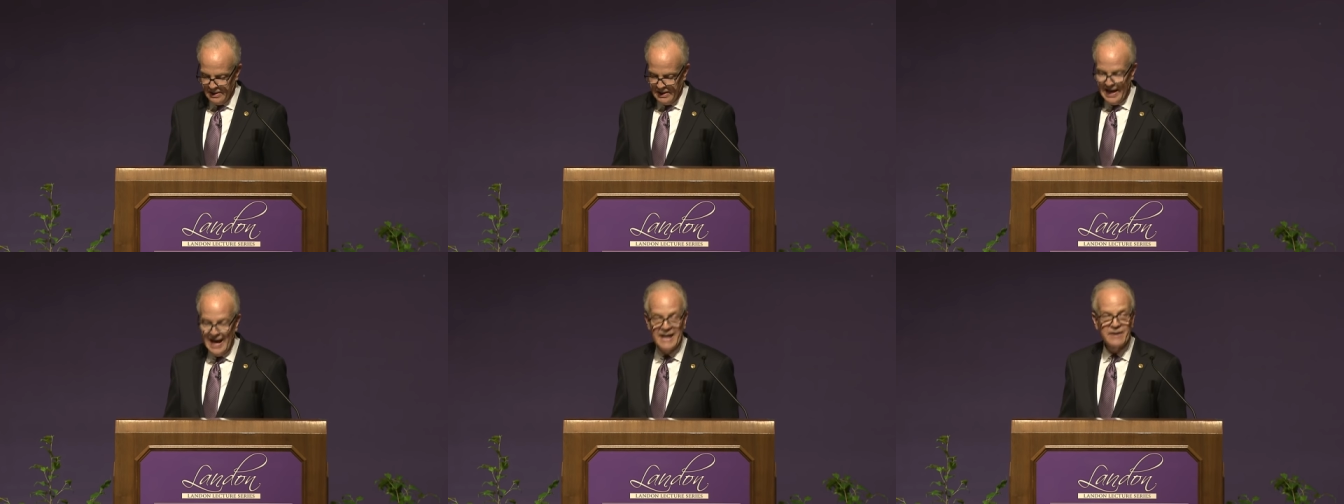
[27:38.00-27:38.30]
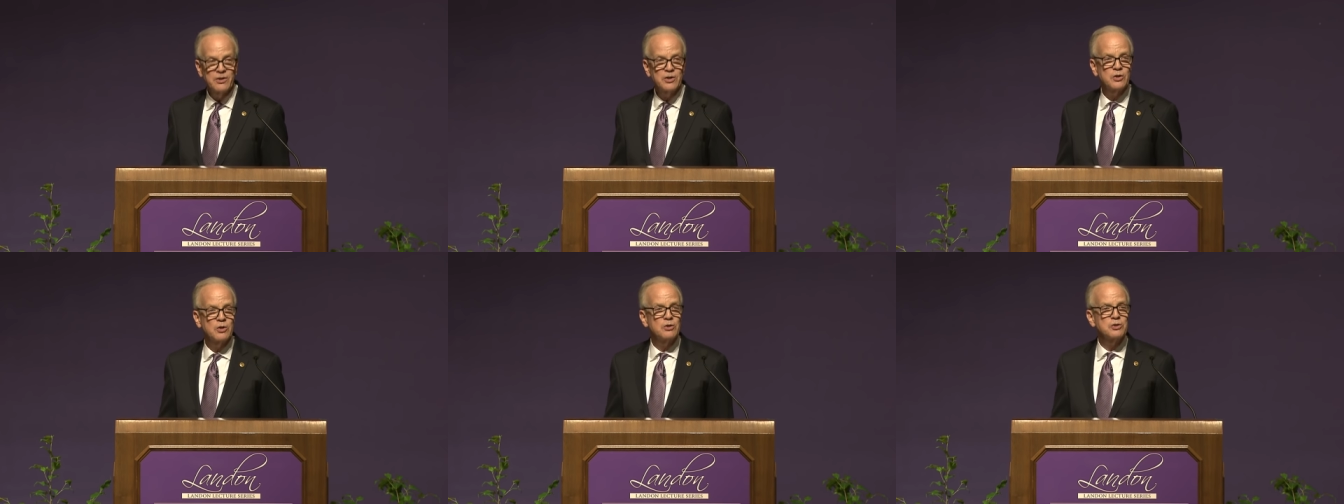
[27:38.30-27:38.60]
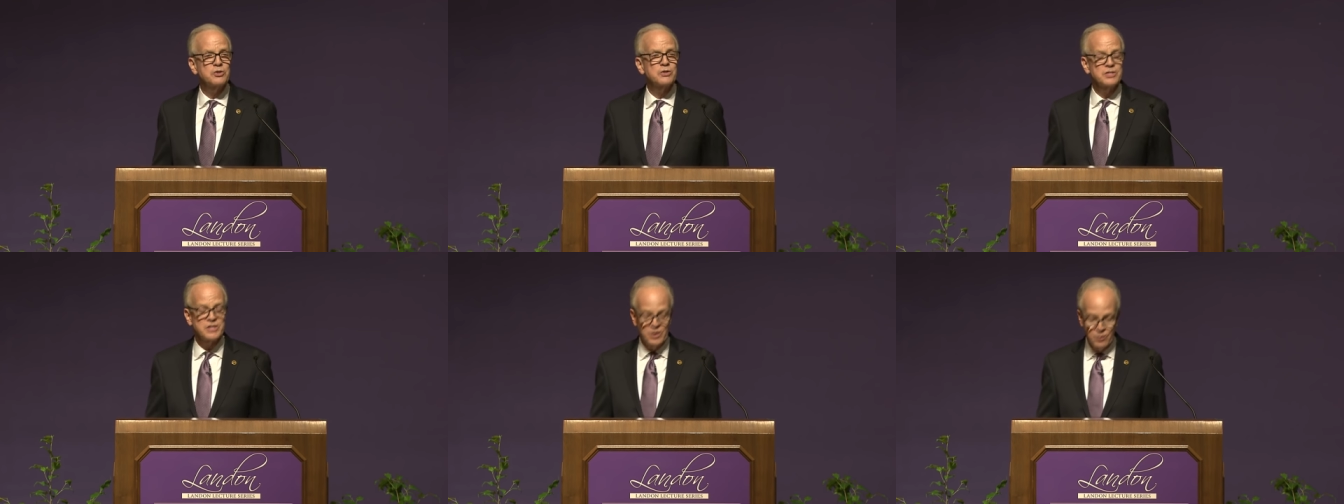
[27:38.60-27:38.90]

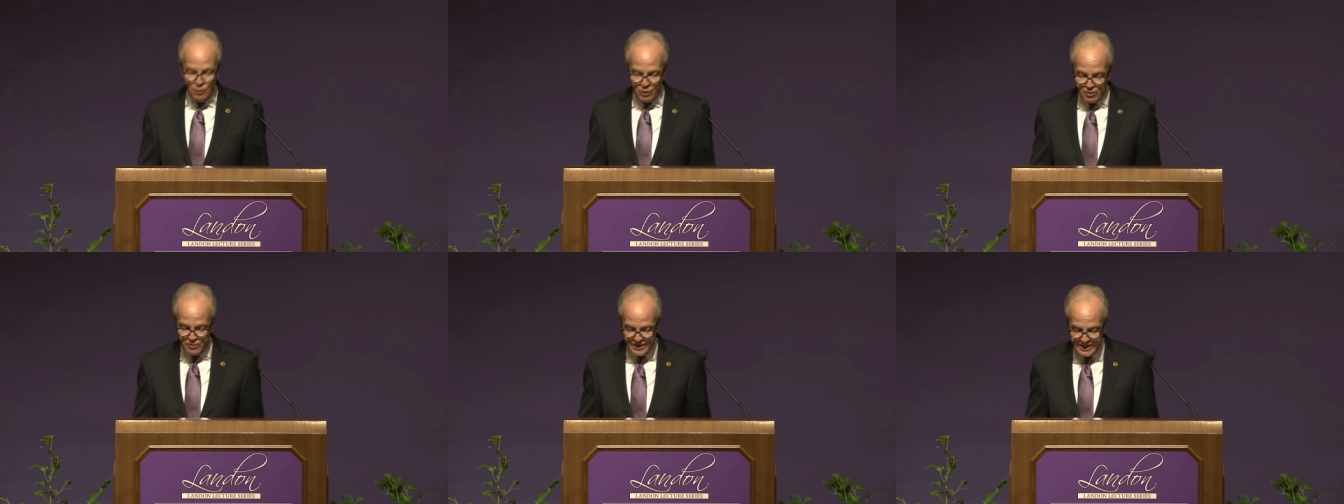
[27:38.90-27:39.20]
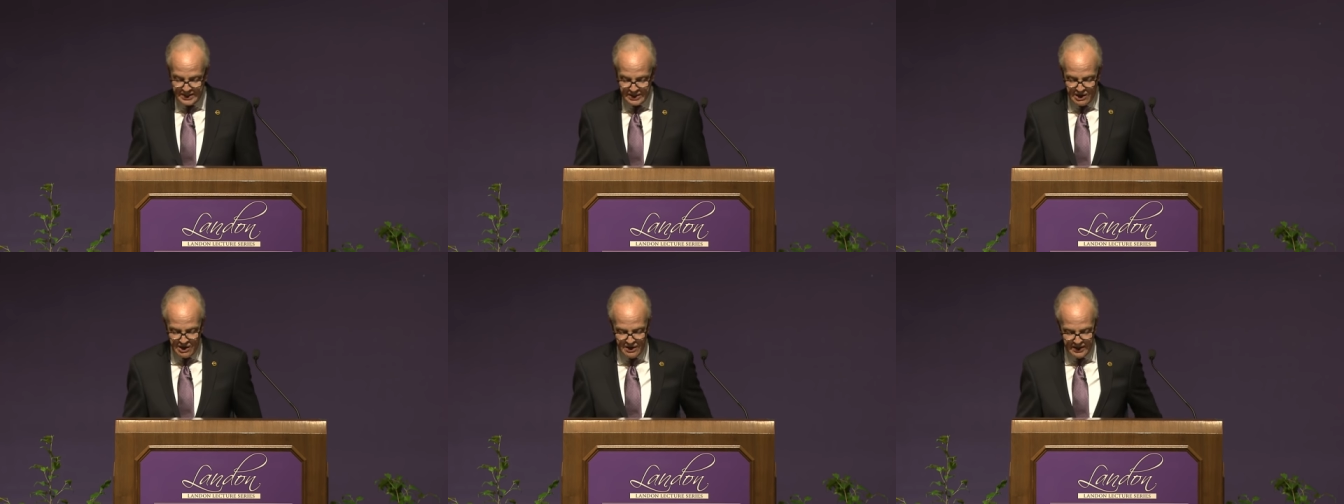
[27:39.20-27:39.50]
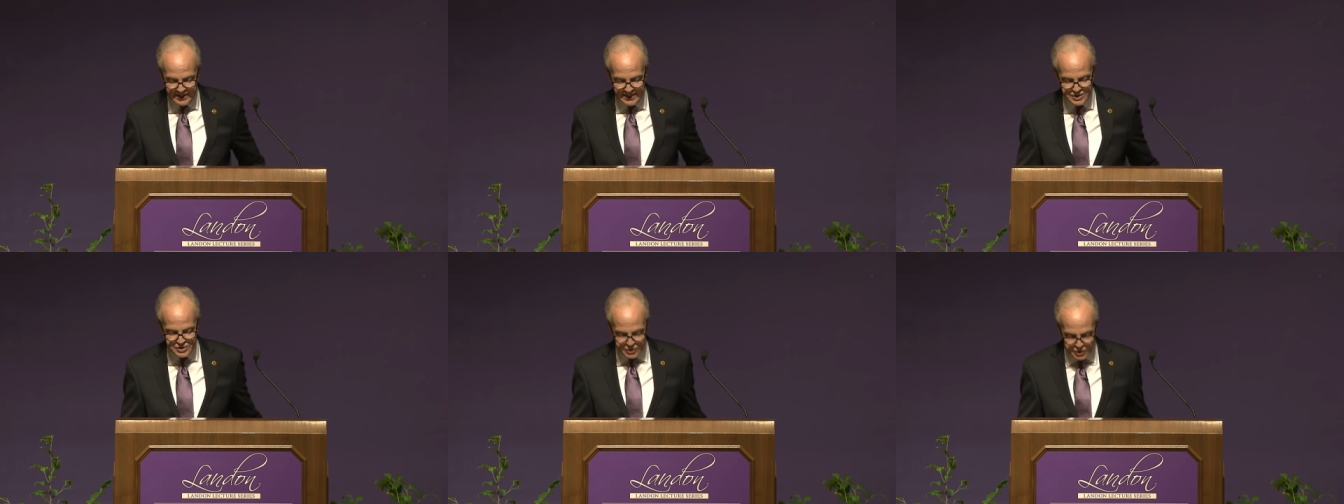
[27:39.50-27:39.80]
Agriculture is a worthy
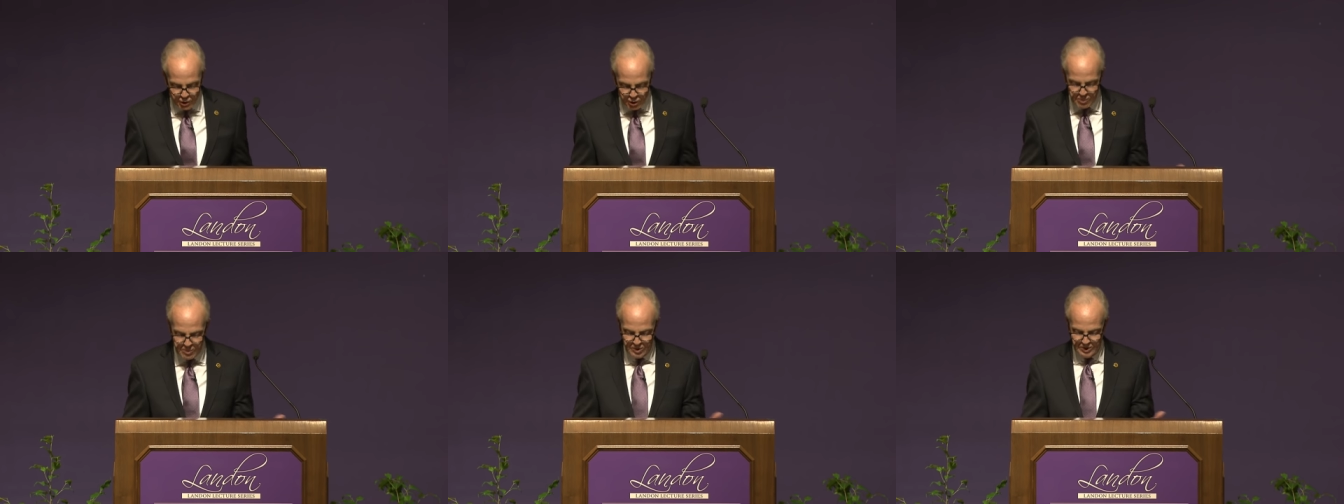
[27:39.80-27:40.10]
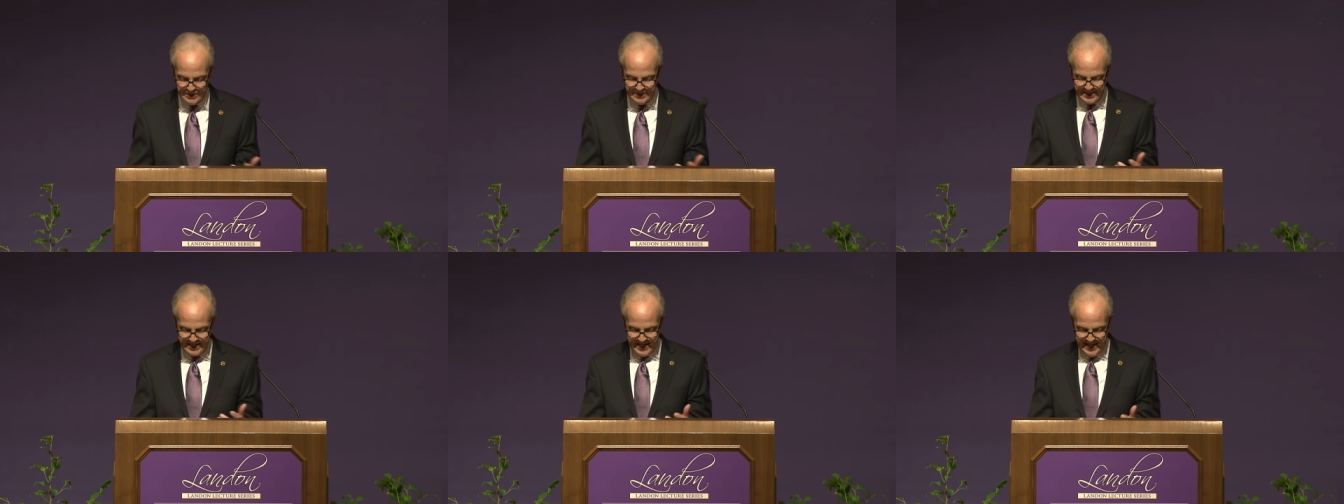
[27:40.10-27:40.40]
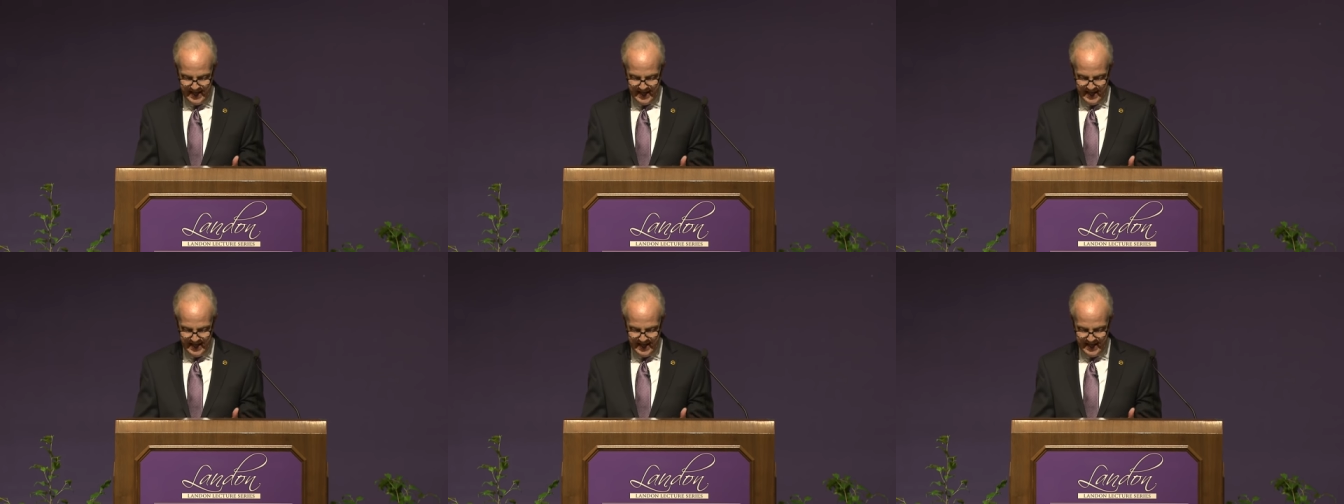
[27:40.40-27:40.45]
calling, it's noble,